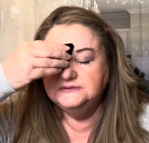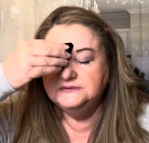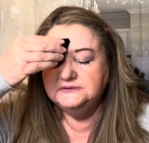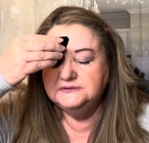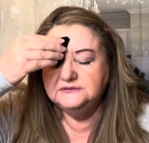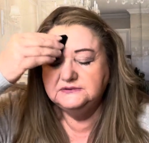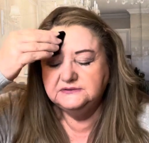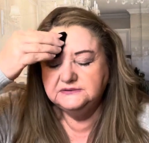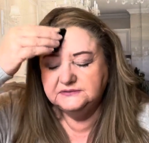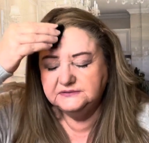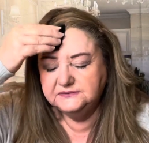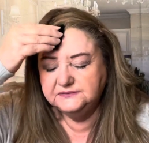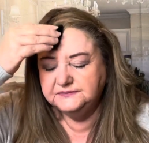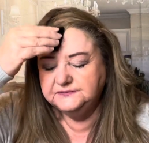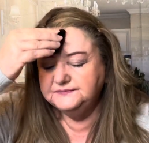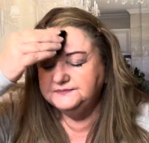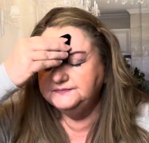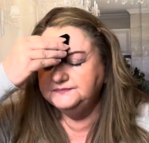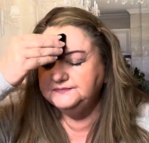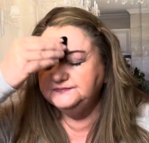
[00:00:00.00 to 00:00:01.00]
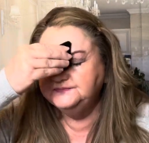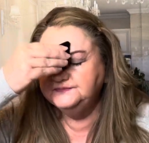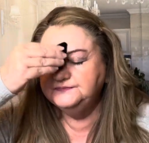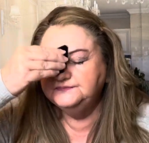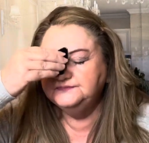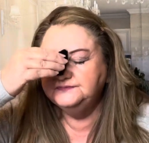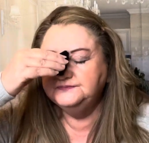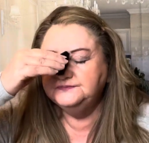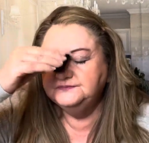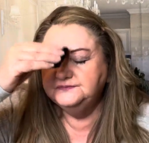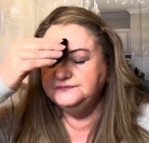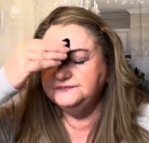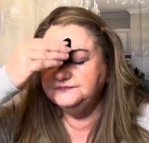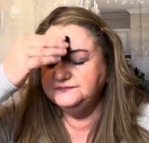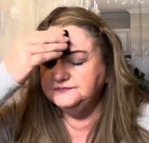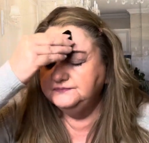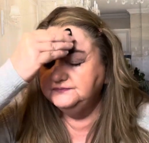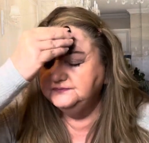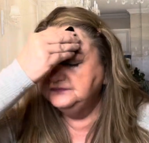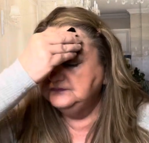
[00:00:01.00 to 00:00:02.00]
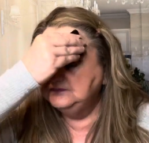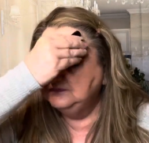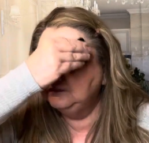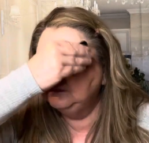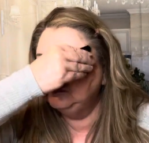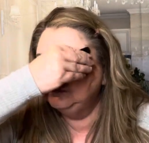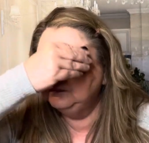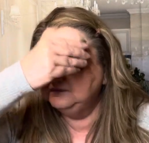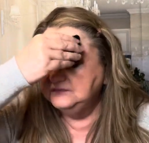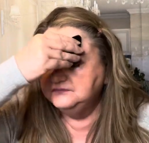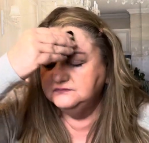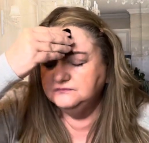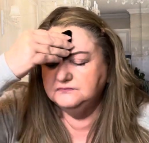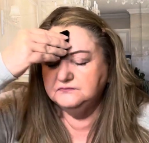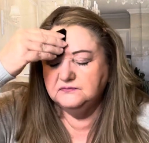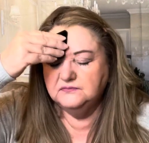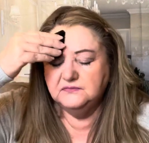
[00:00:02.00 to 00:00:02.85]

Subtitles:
(silence)